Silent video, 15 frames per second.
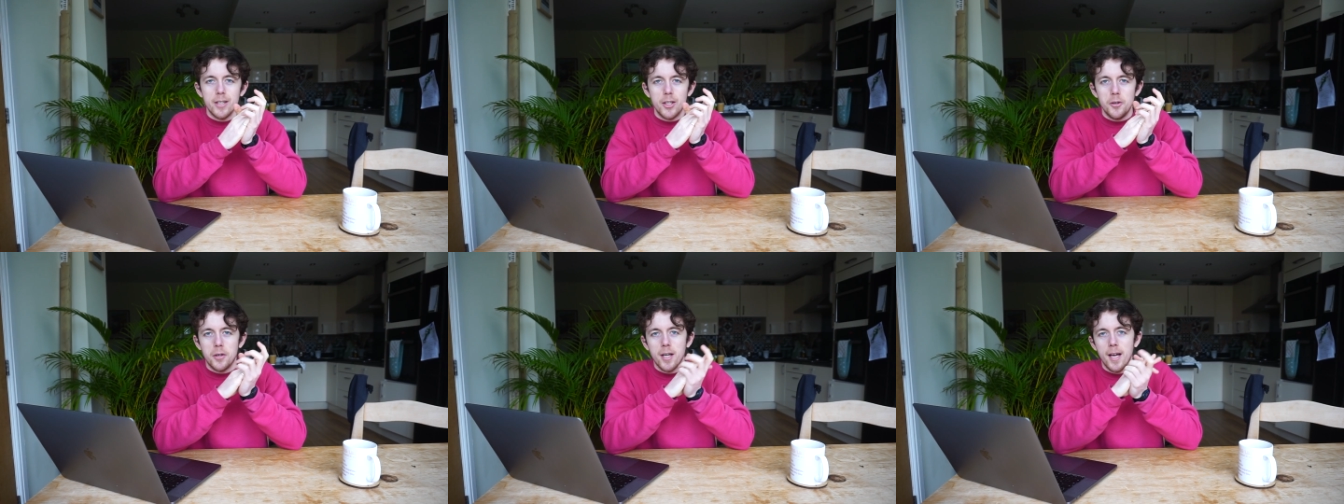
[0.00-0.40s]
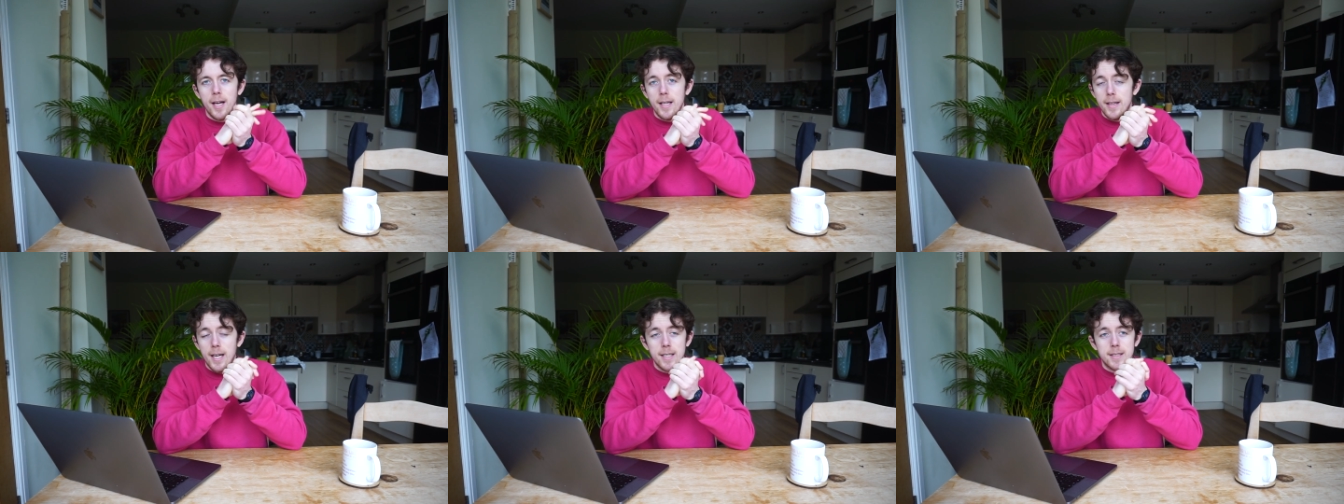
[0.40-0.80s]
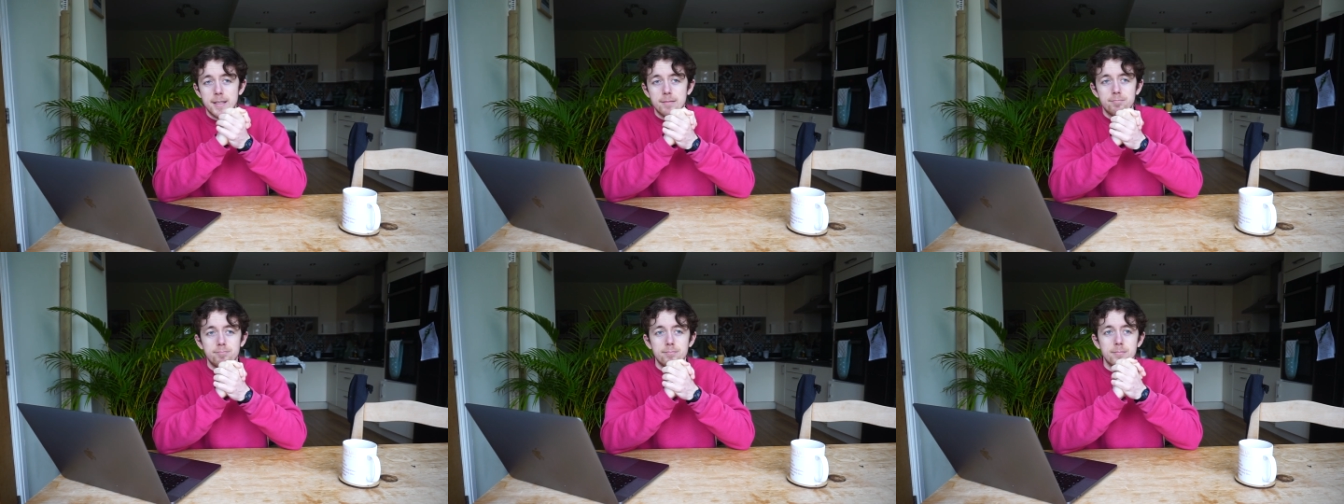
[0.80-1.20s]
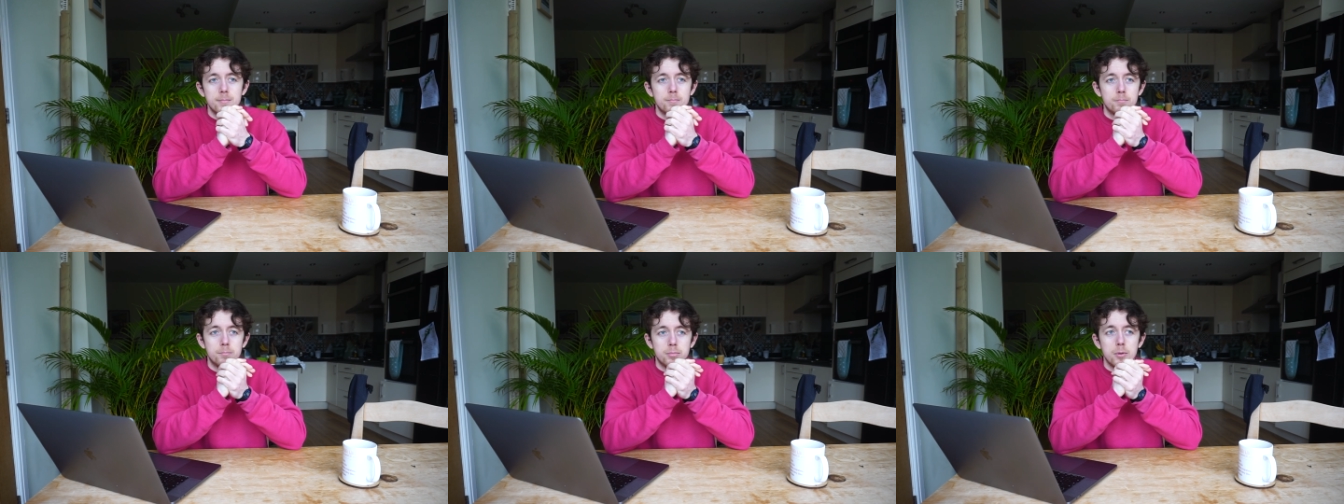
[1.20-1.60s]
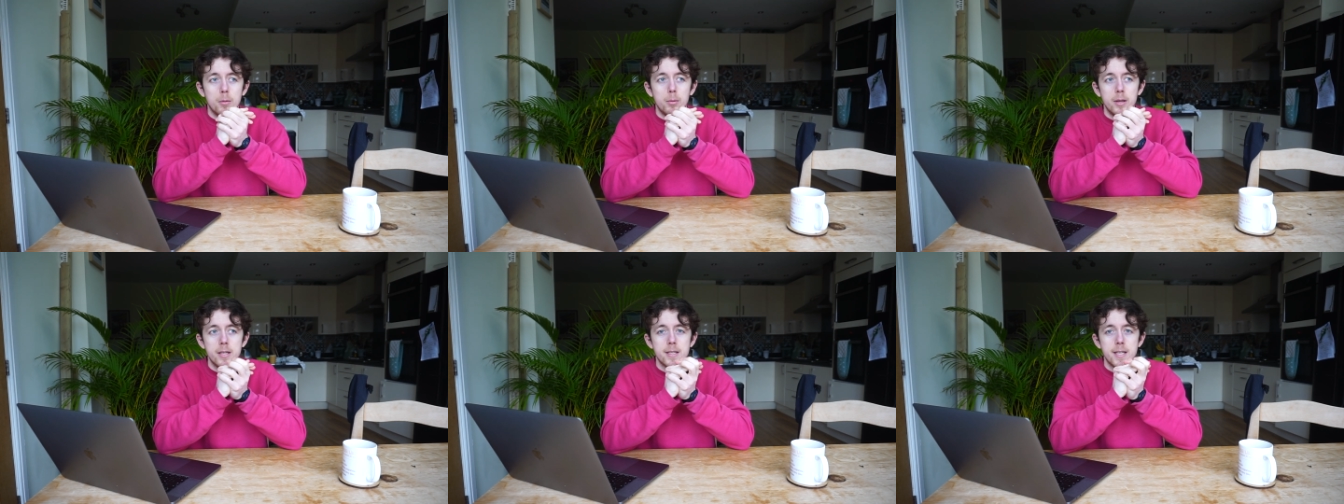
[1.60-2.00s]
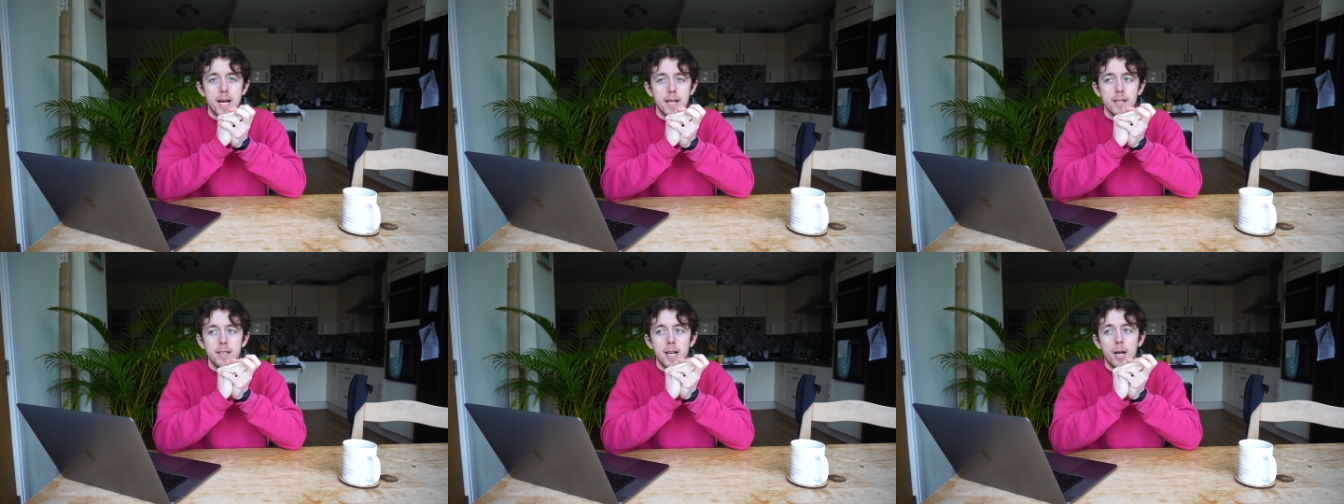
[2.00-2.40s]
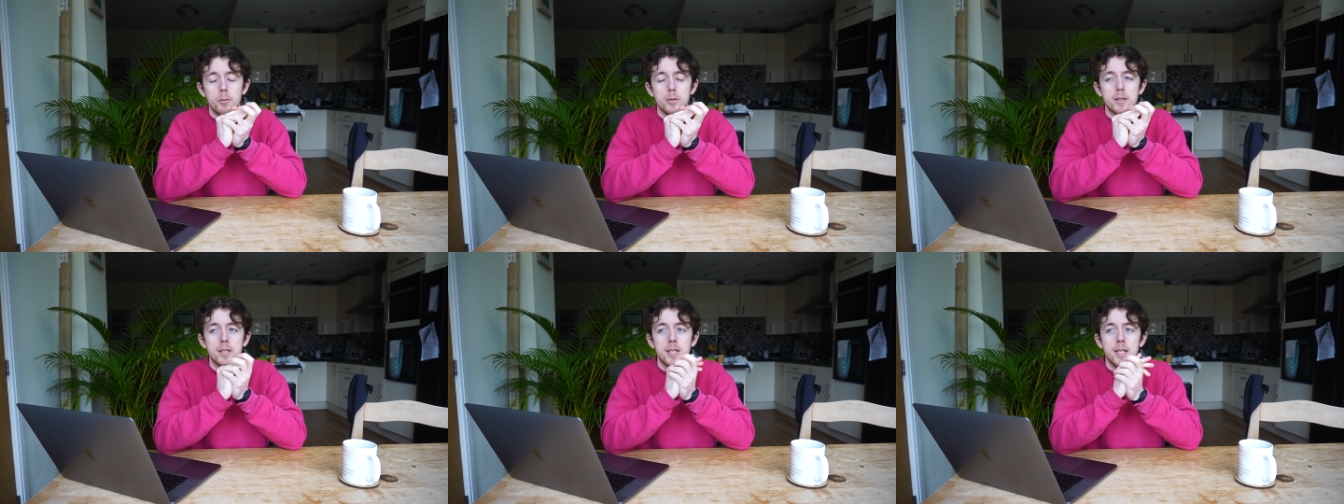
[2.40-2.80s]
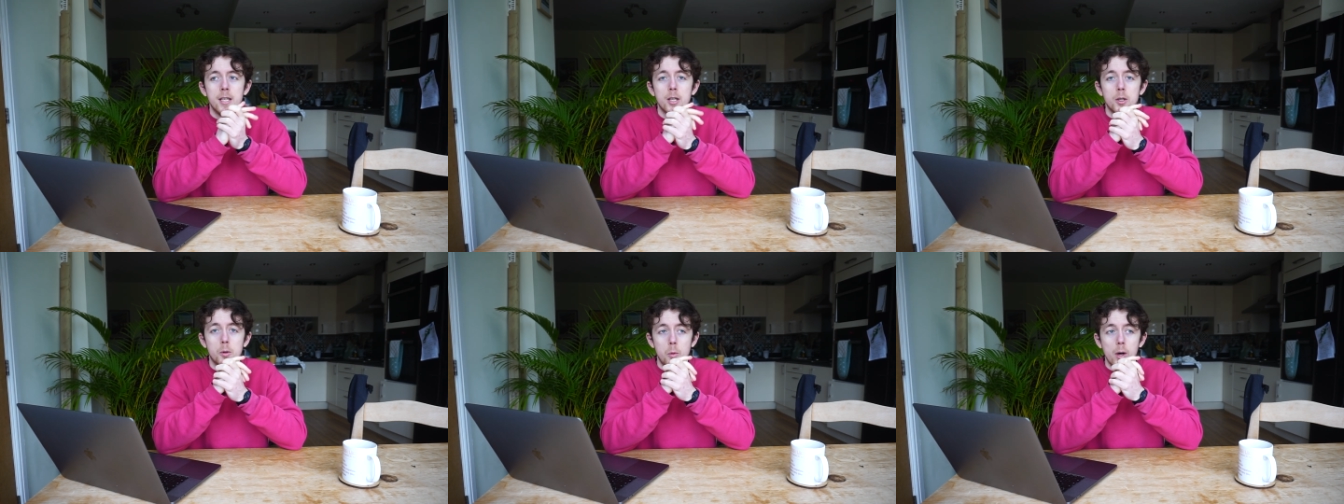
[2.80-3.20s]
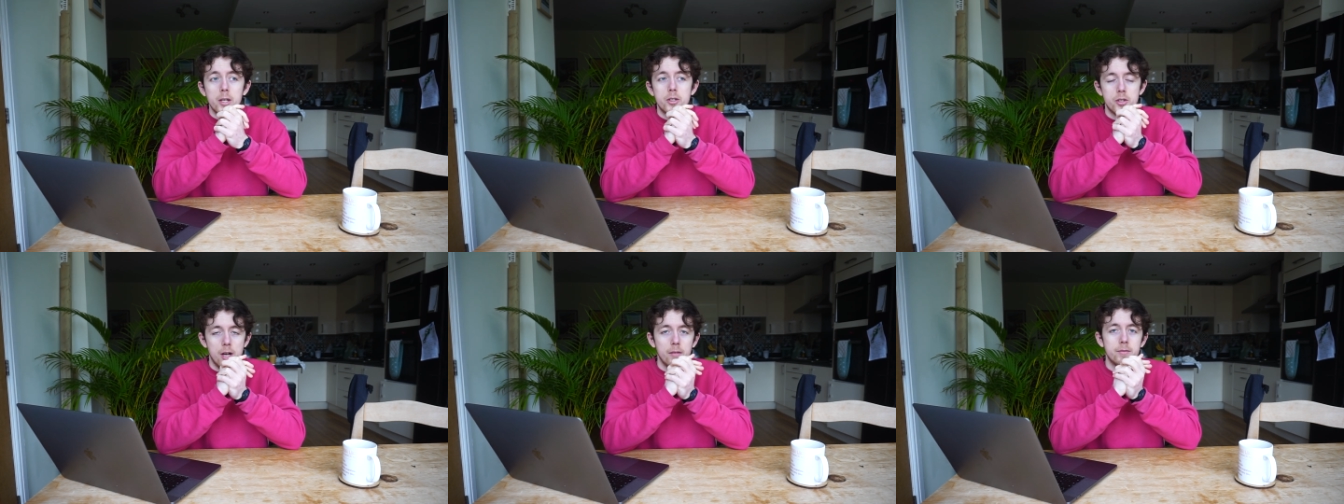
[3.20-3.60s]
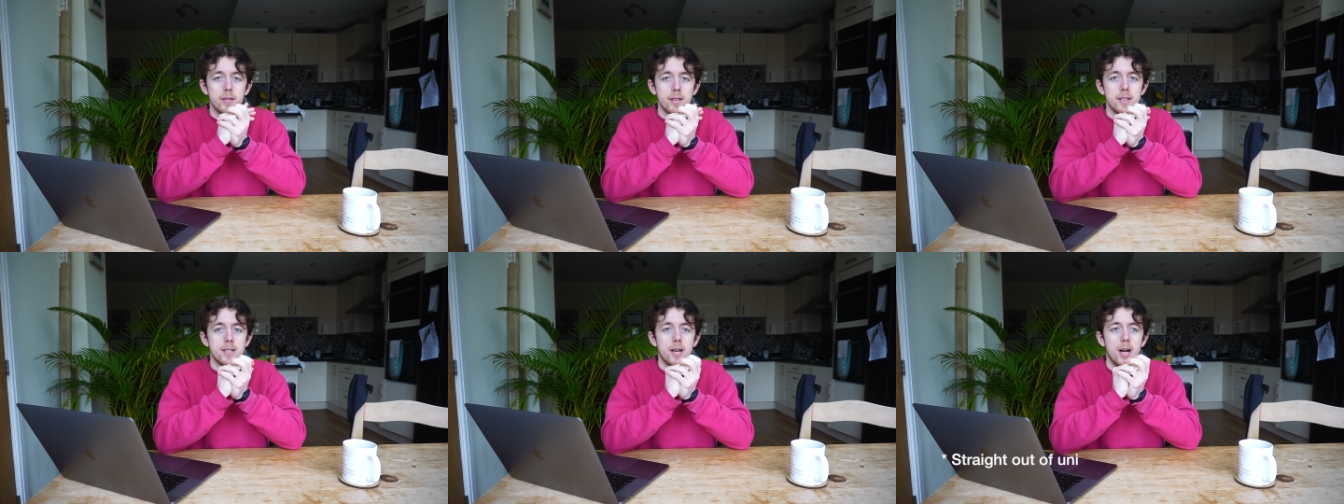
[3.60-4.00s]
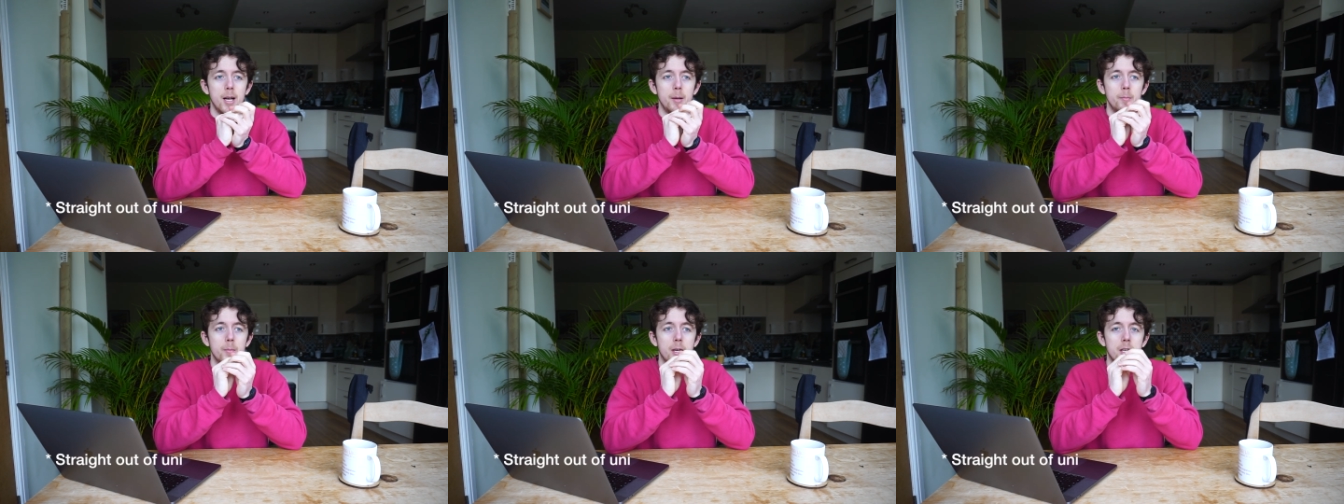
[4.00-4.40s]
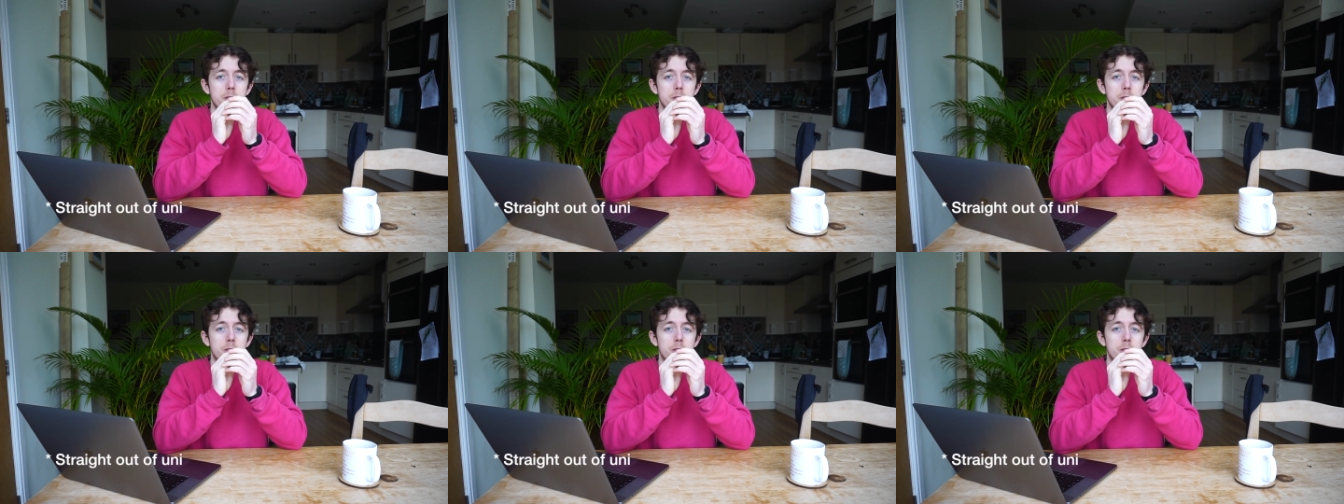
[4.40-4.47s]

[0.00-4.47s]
in the U K, that's probably the standard. I was quite chuffed at the time.